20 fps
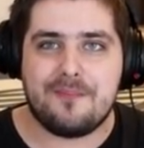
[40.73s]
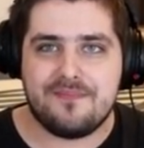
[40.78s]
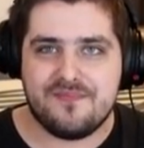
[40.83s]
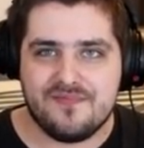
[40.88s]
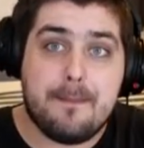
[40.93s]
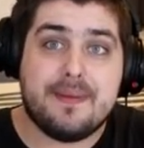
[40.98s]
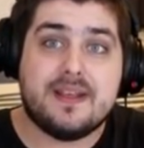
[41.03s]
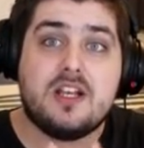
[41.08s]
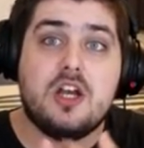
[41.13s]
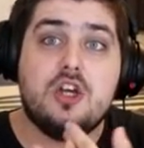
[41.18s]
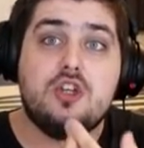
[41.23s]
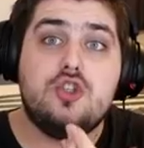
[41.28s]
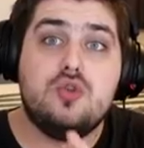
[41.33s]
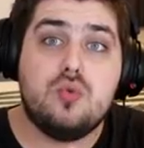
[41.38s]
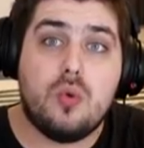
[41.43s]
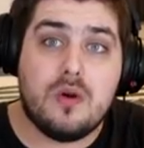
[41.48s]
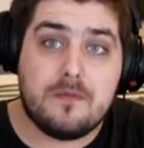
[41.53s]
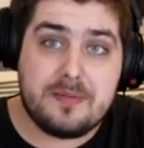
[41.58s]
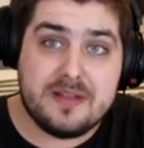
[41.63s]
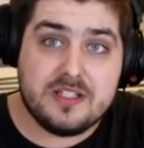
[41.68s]
And because
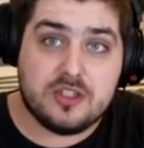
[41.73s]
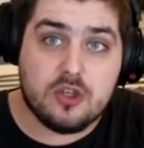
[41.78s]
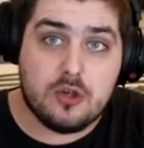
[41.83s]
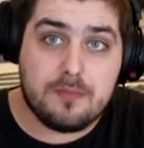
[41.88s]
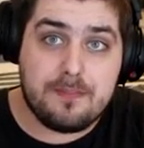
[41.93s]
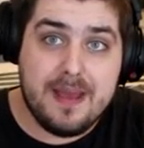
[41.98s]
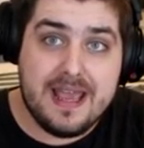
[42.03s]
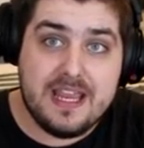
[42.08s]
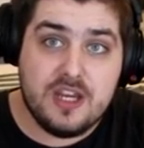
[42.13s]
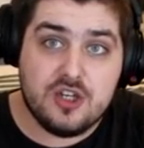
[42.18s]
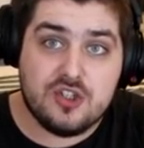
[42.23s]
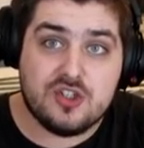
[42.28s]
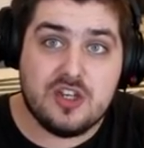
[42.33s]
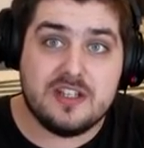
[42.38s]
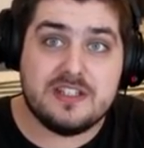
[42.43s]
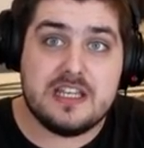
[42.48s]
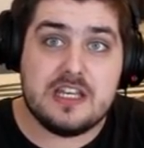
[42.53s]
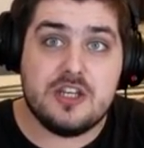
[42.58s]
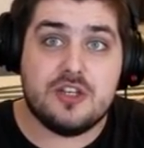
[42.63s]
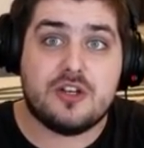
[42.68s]
you have been so
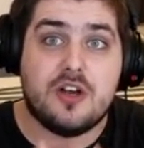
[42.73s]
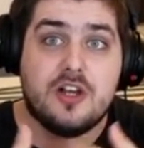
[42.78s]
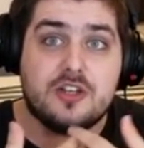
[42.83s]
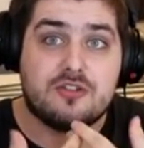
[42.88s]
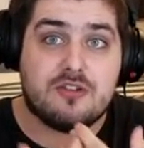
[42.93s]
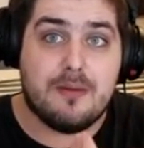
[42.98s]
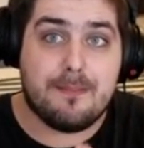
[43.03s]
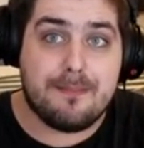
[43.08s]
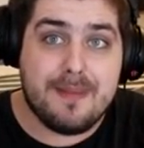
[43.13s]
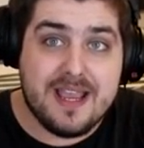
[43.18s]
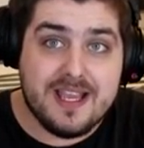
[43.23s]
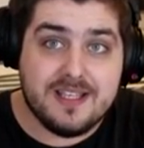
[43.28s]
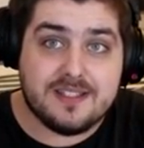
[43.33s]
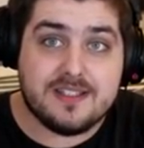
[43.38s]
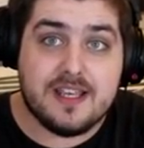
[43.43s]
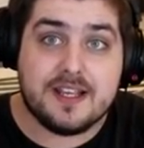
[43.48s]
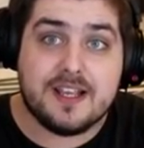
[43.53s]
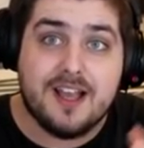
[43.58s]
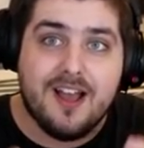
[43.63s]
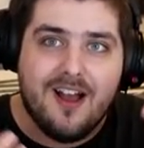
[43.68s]
patient and you guys are
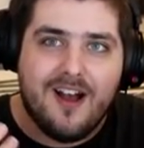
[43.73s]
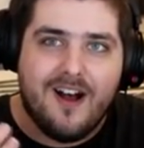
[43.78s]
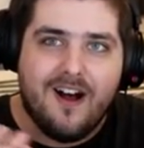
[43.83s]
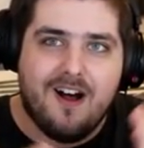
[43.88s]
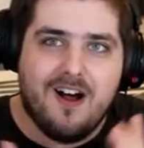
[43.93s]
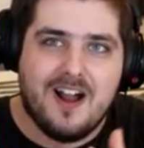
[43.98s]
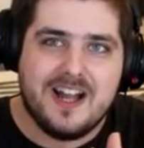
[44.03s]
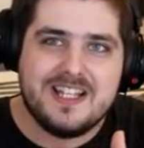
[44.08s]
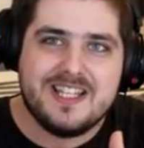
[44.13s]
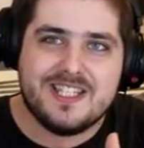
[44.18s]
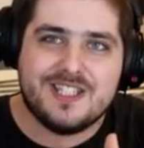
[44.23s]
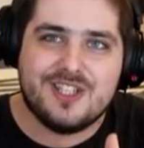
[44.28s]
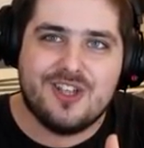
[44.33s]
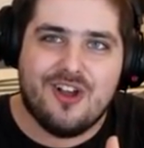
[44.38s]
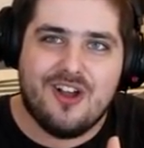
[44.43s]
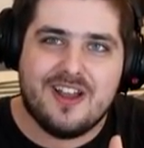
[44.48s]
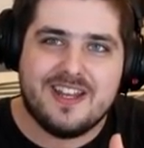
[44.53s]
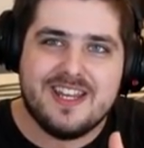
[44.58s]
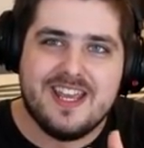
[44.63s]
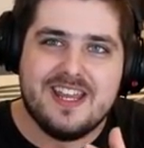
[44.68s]
amazing, I
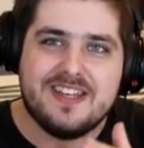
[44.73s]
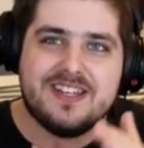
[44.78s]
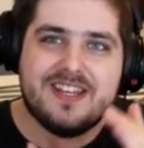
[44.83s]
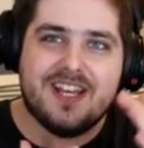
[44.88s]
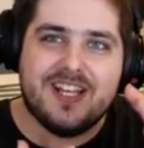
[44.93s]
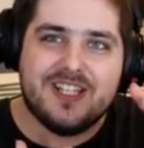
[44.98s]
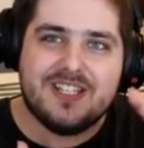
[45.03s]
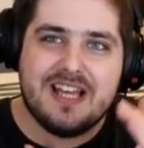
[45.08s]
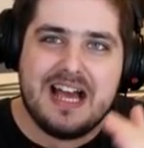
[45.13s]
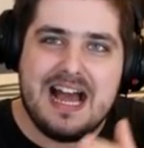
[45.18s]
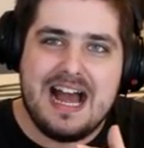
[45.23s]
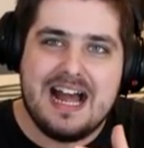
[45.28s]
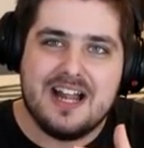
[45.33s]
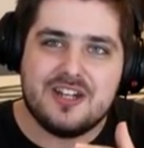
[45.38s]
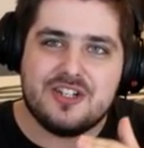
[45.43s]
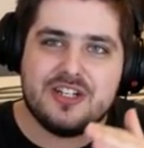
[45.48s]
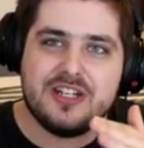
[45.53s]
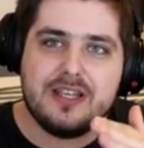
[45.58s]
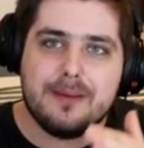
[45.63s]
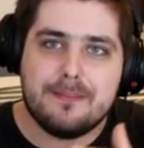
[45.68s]
decided to
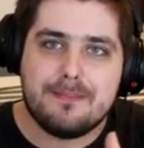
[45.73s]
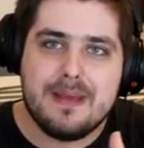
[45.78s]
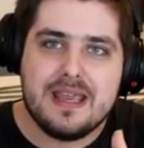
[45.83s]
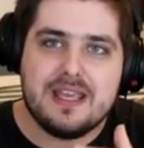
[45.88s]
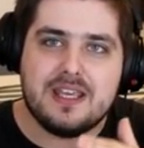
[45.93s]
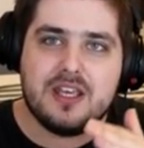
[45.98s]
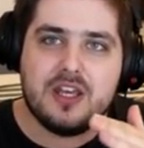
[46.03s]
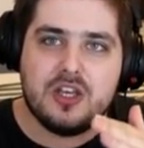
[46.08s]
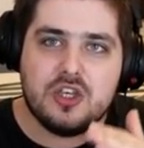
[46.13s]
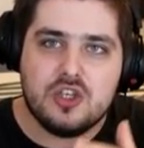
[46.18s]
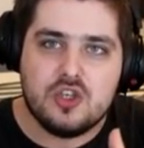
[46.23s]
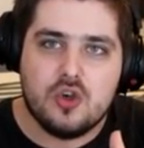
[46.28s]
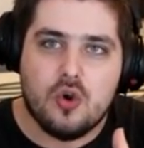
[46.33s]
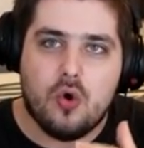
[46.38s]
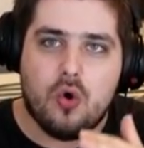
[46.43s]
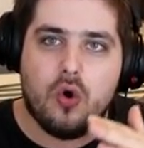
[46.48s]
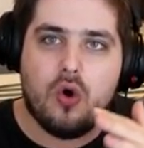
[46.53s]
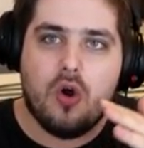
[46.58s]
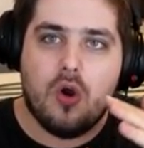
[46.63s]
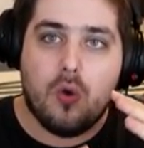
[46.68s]
actually make
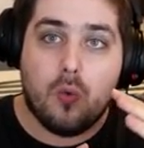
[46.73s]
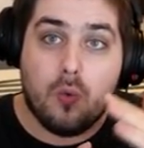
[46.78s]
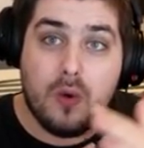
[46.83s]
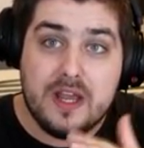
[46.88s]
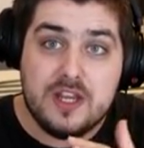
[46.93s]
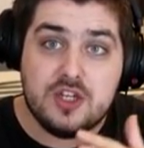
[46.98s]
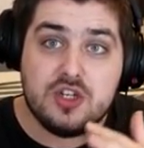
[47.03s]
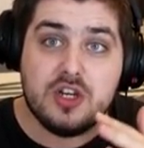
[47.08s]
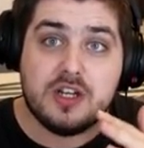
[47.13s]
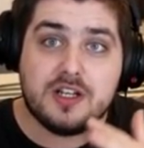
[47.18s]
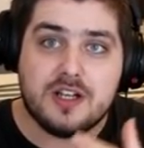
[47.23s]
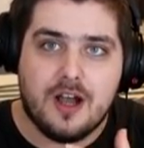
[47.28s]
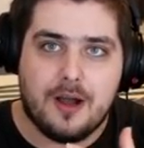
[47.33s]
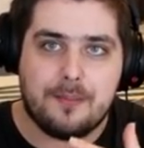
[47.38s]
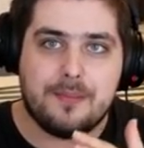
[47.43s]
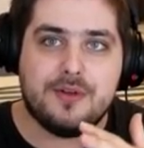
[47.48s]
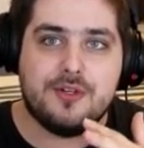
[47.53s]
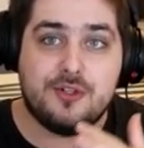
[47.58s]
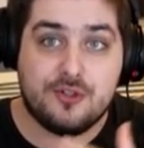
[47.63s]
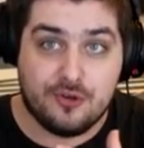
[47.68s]
your wish
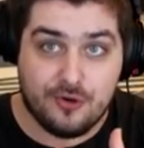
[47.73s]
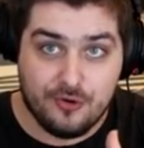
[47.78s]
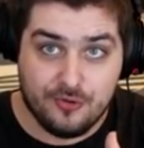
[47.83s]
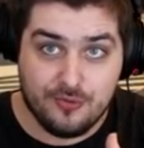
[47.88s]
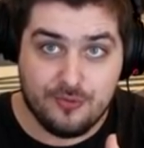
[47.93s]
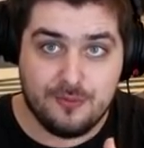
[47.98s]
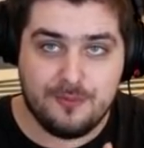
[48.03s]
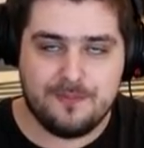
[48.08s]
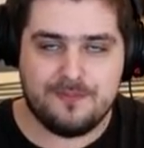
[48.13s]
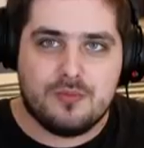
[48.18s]
come true.